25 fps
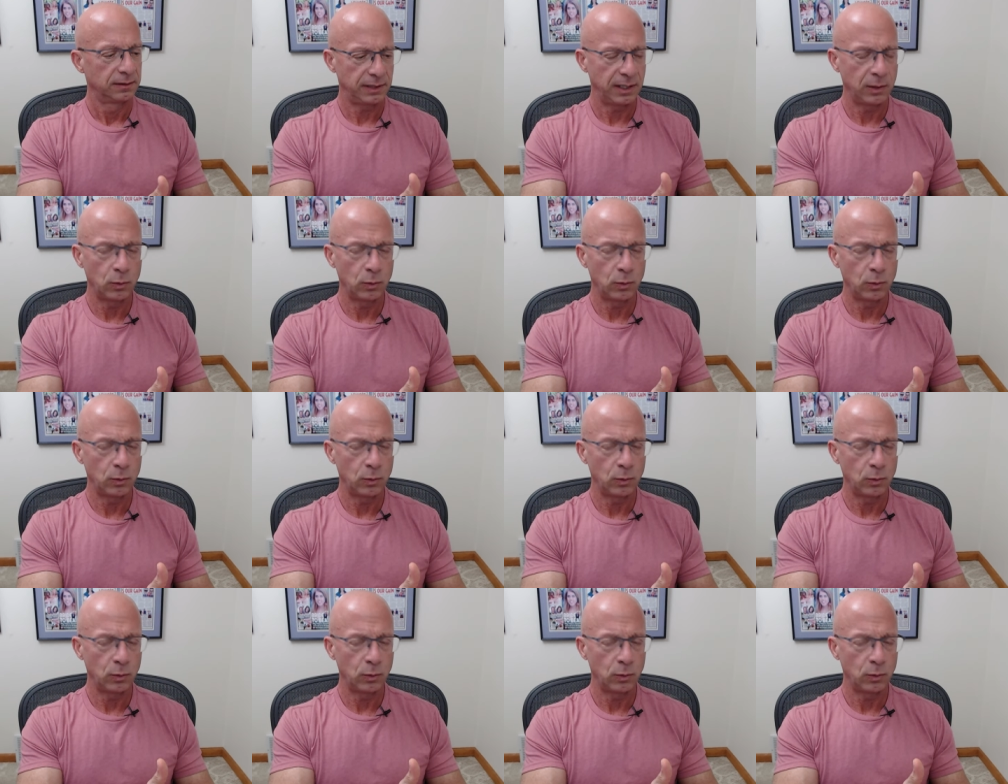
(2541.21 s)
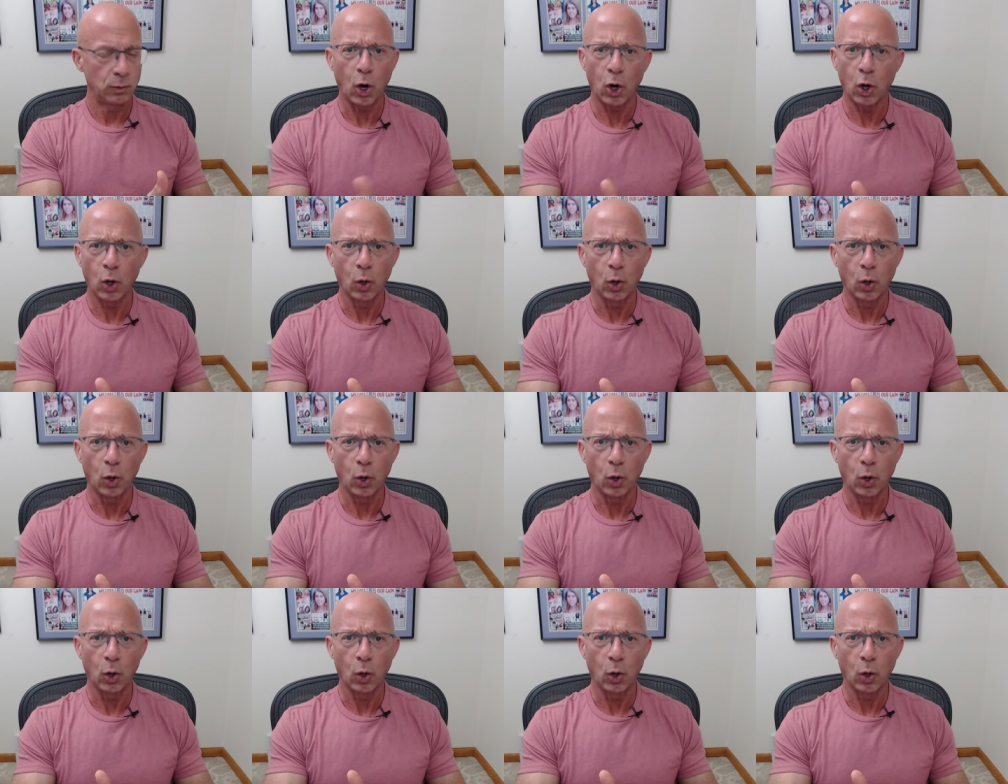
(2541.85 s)
in what
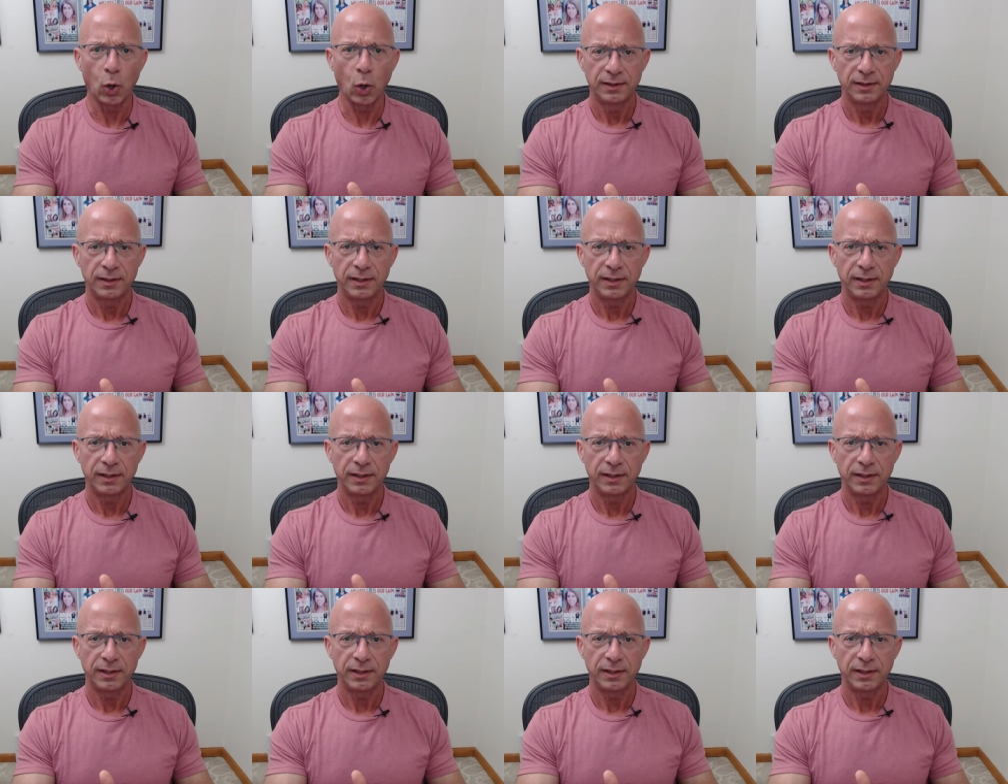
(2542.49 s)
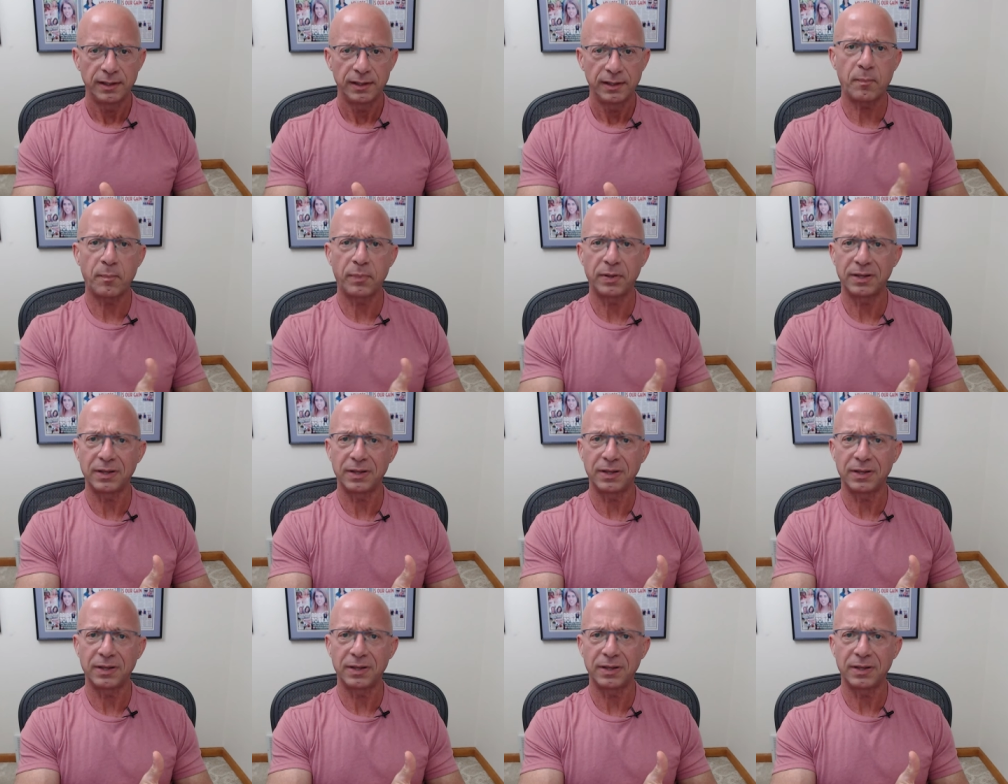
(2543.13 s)
world, in what
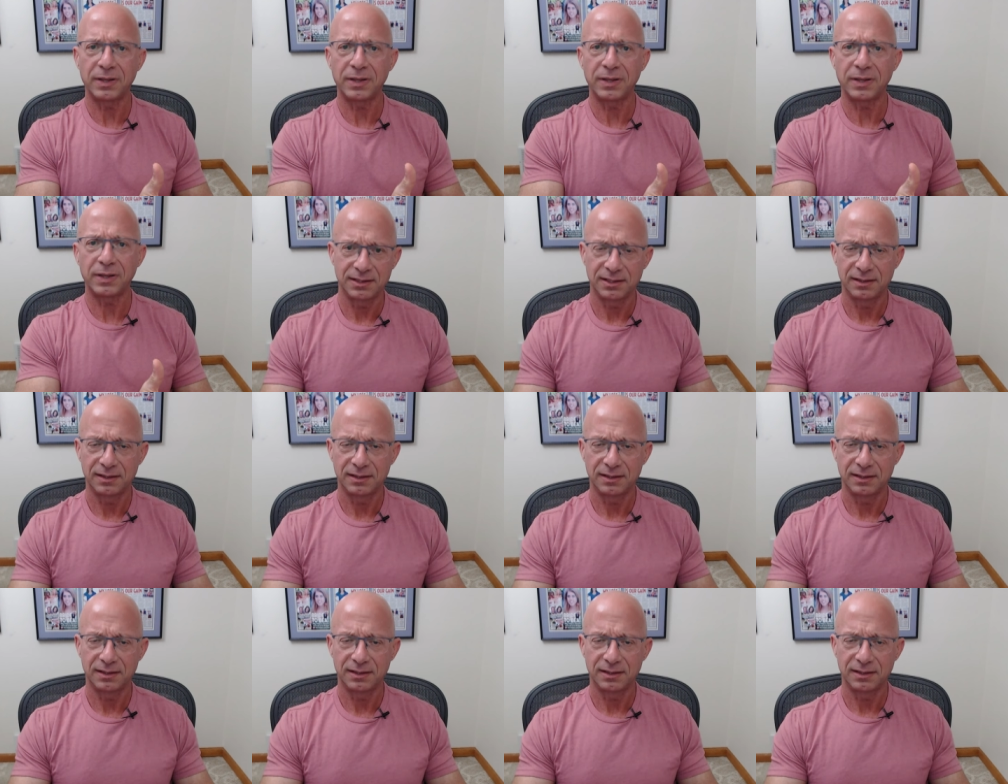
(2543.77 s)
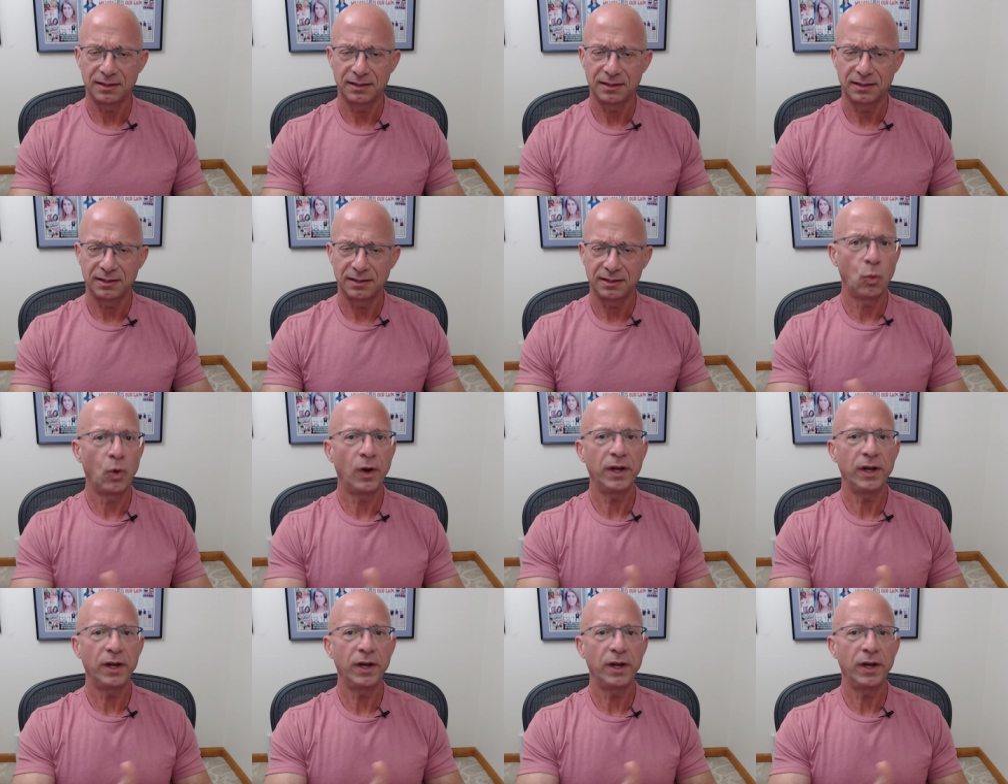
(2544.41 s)
planet,
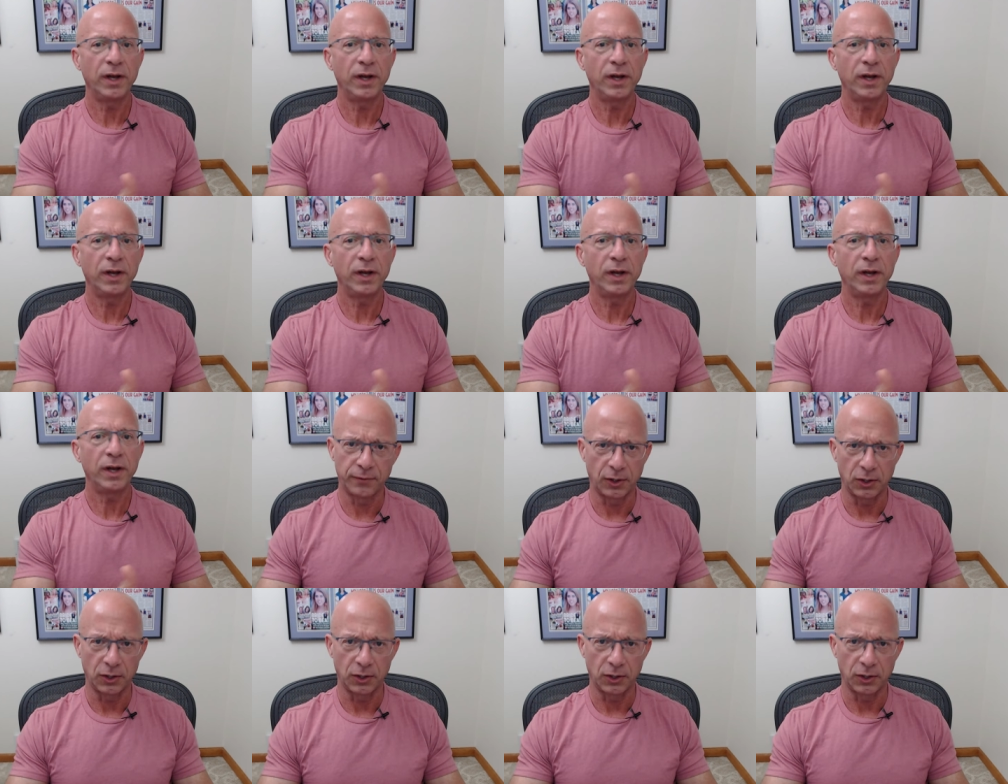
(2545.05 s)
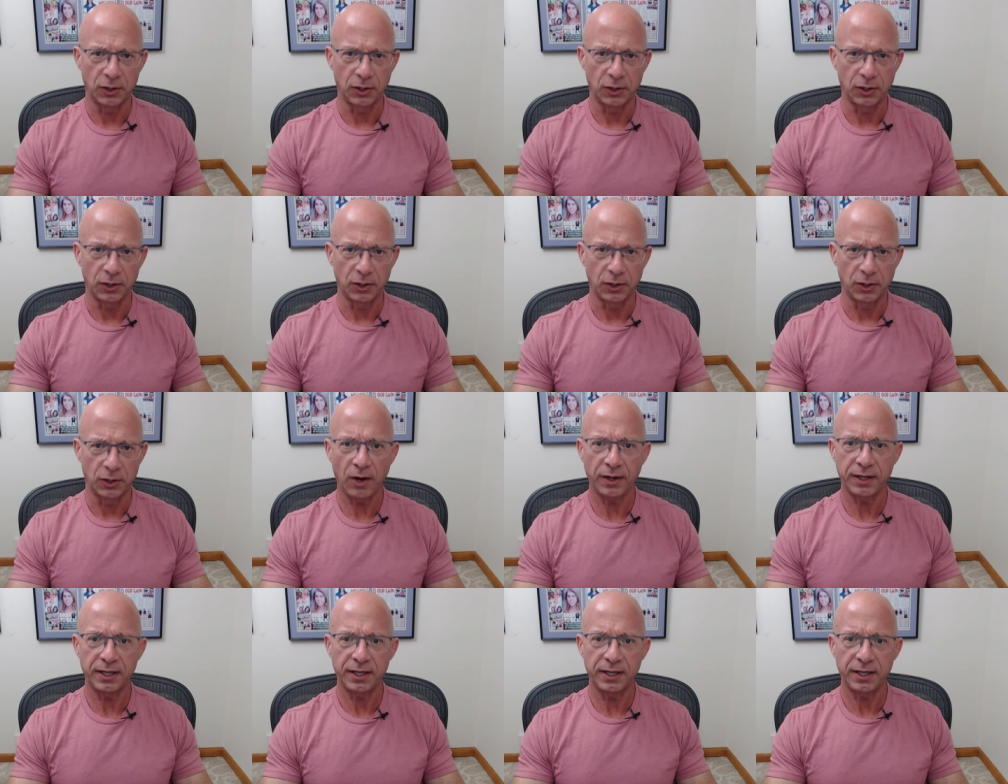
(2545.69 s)
in what universe are you
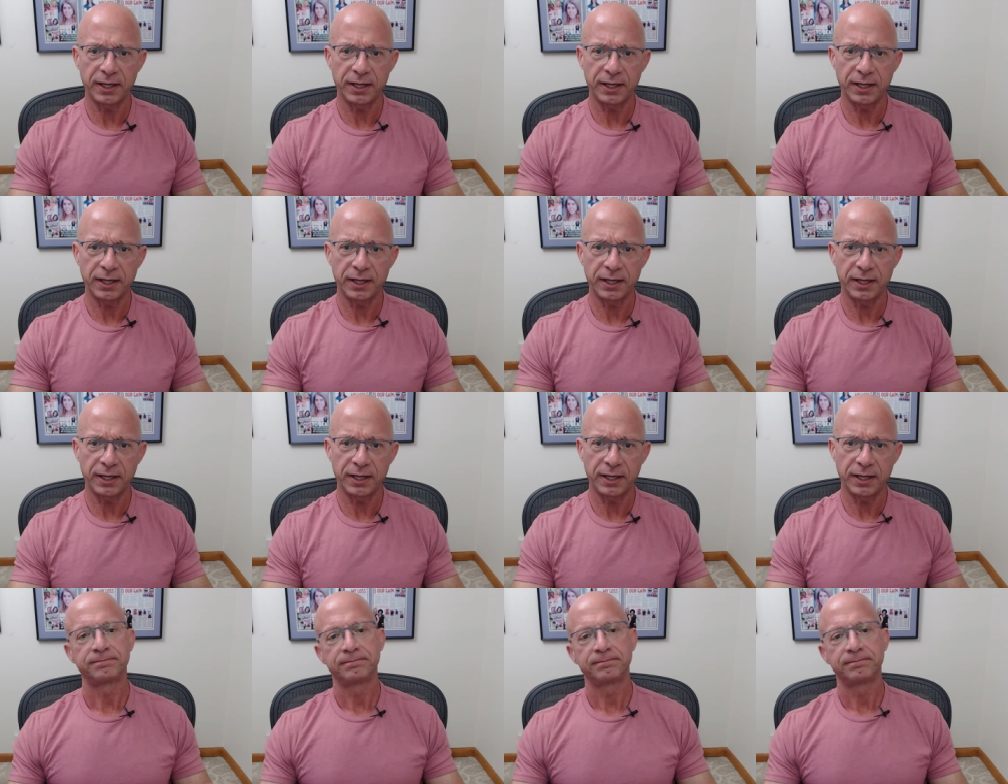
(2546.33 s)
talking about?